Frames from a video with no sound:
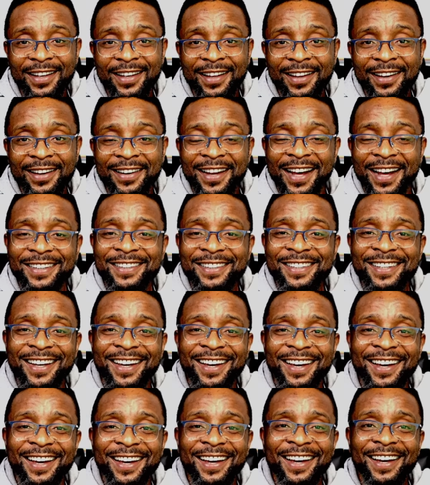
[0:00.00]

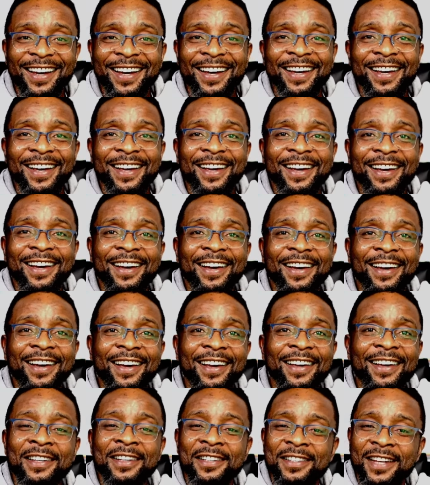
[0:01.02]
that
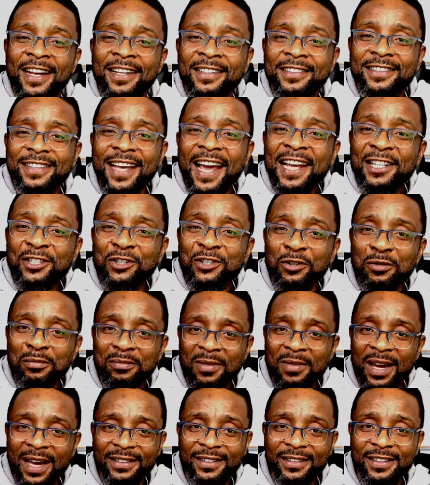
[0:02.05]
his
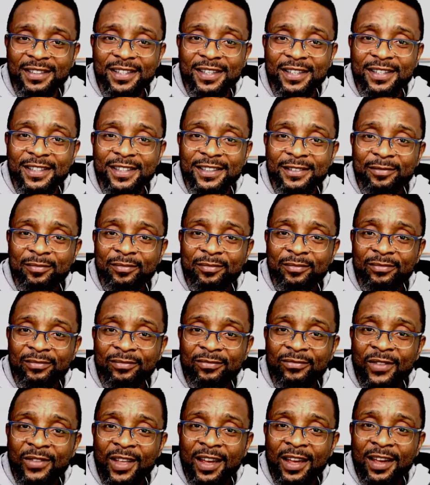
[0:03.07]
entitlement
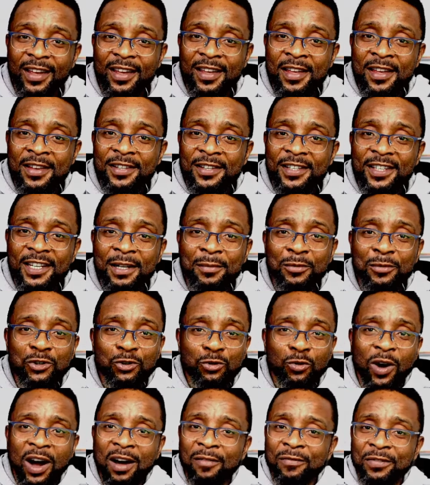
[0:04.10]
seems to
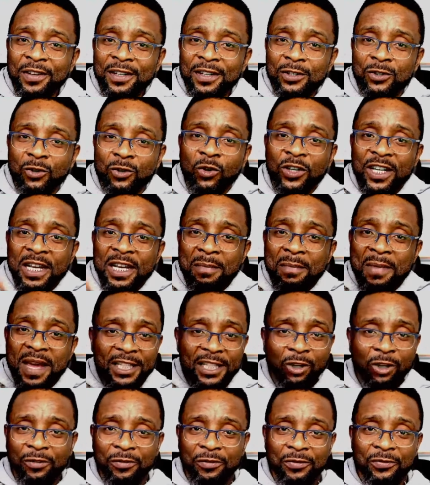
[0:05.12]
have his own image
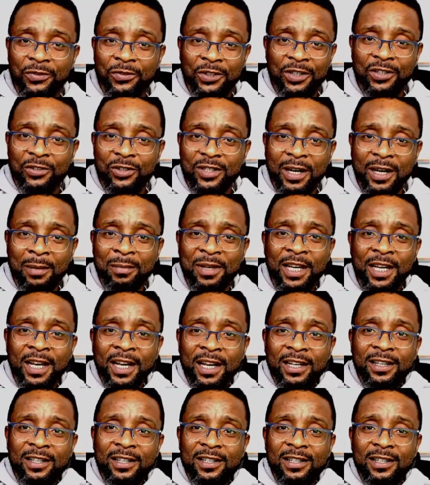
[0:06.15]
of his,
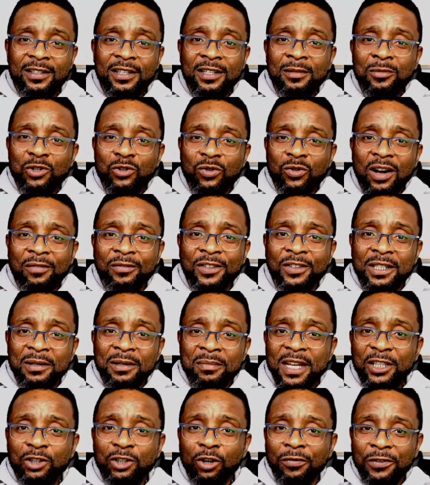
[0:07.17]
seems to have the
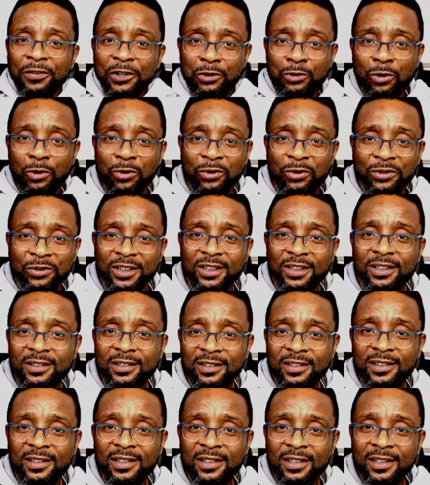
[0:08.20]
image of his own.
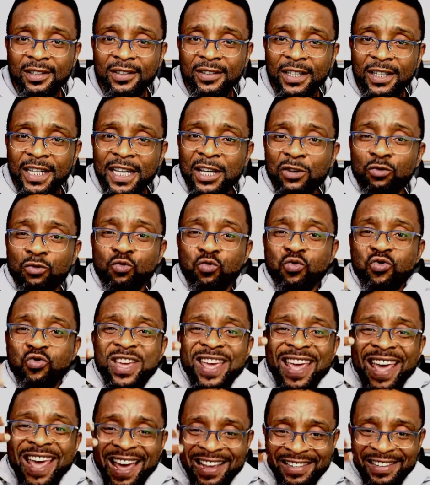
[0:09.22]
He
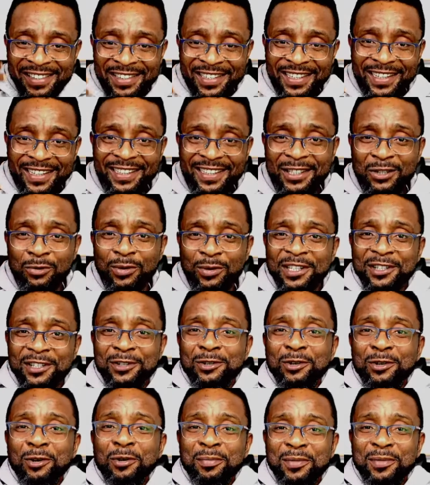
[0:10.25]
wears it with
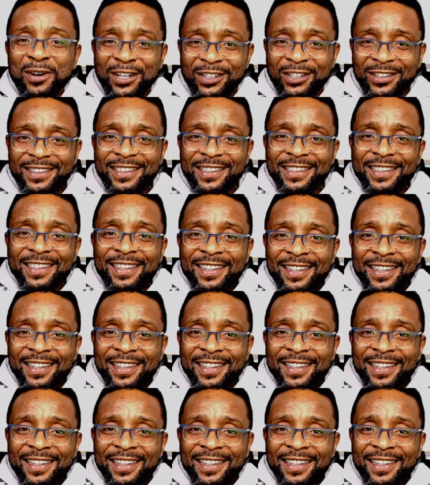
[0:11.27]
so much.